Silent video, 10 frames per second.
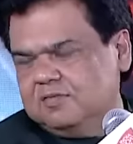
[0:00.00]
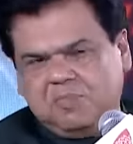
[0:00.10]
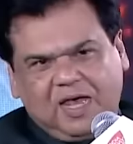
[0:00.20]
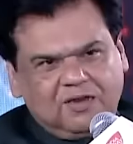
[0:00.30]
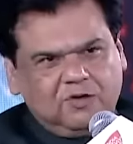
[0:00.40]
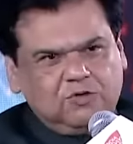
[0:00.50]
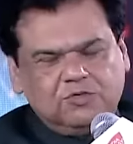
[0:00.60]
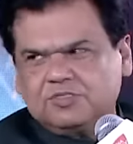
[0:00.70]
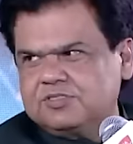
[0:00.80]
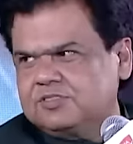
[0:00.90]

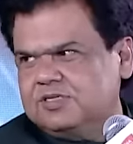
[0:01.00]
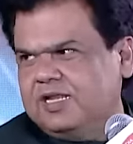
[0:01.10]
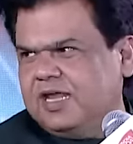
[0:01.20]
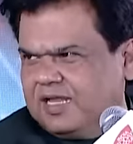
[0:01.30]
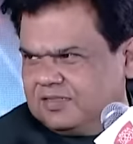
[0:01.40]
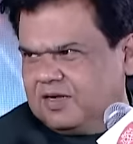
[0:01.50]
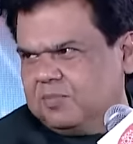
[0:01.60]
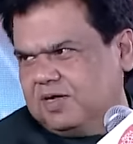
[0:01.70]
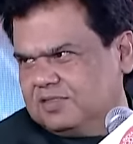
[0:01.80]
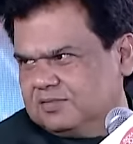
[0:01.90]
Bangalores, and
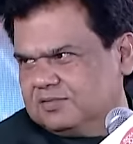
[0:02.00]
Hyderabad,